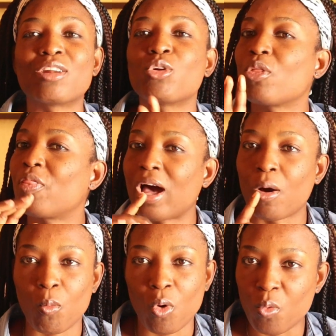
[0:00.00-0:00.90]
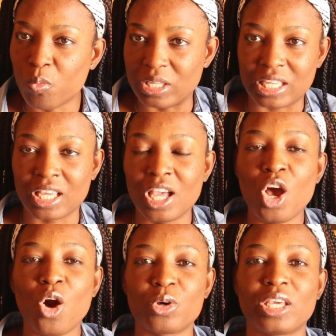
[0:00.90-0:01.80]
another 1 week.
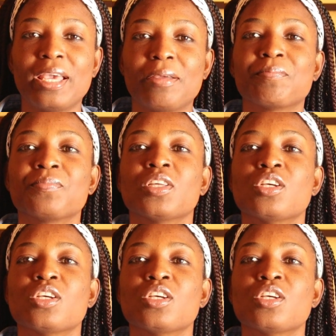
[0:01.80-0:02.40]
Okay,